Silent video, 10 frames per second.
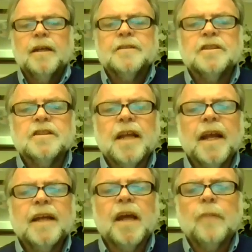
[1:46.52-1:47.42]

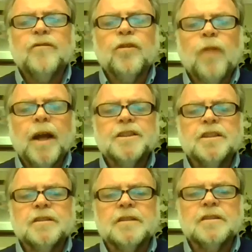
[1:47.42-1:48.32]
stand up for
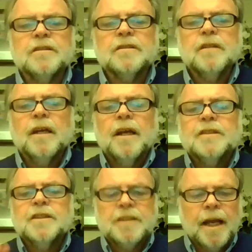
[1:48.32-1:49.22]
righteousness,
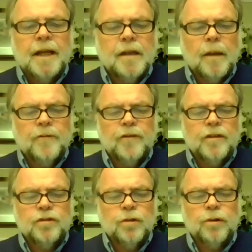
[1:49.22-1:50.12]
stand up
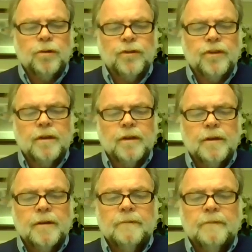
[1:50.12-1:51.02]
for truth.
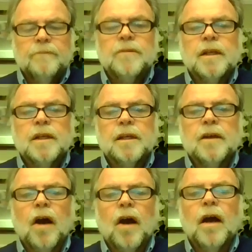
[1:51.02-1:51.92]

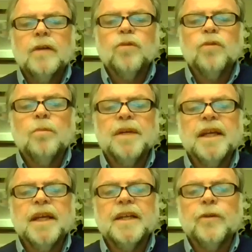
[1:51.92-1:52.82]
God will
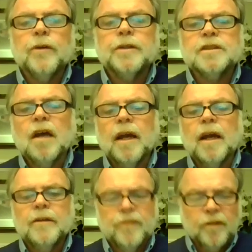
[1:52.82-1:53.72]
be at your
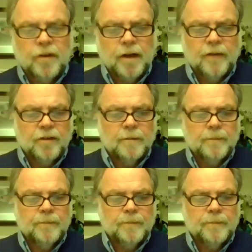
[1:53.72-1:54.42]
side forever.